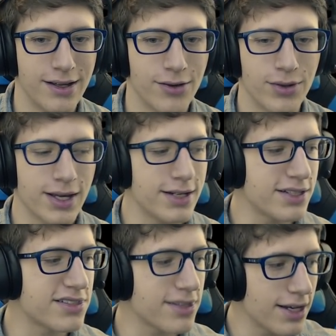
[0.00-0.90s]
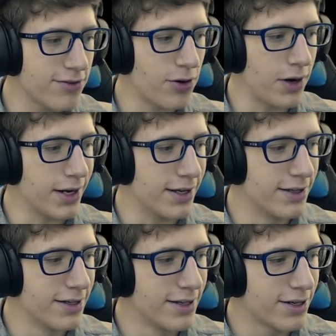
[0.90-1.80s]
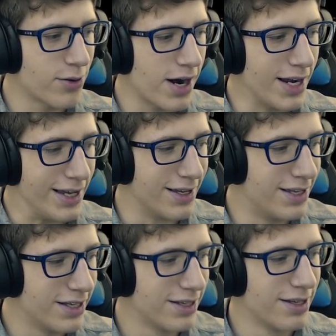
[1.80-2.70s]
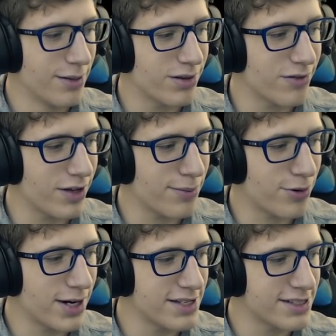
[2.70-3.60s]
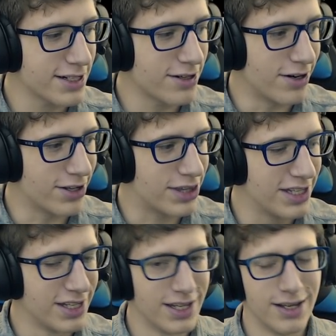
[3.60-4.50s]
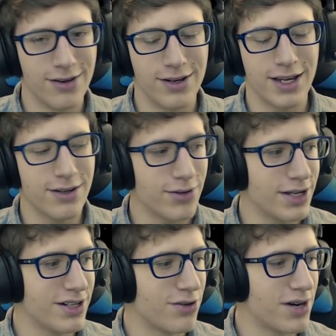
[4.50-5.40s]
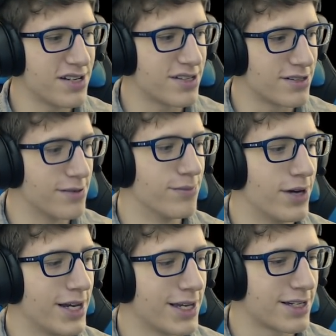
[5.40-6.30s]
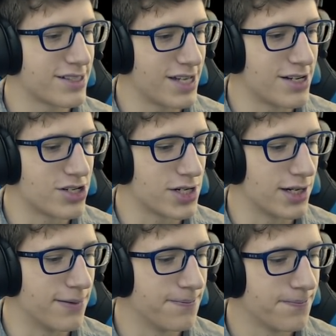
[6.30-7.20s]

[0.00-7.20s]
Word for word: We ended slavery. Great. By vaporizing Earth. And we ended racism by extension.